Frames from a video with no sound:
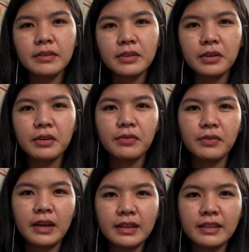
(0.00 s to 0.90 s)
So
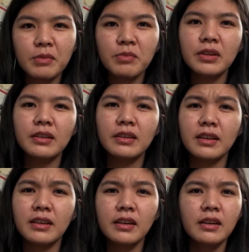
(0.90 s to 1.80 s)
if naay someone
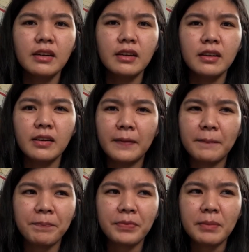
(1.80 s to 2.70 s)
nga
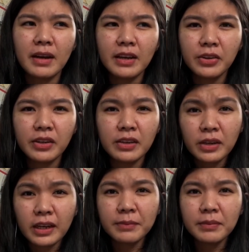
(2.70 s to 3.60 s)
maayo na og
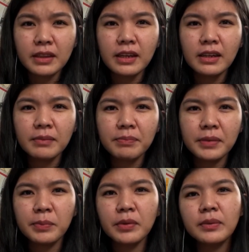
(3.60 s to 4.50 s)
kahimtang,
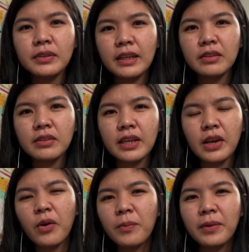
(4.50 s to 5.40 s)
people would tend to say,
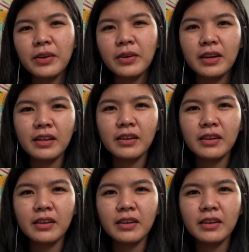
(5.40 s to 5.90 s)
oh, maayuhan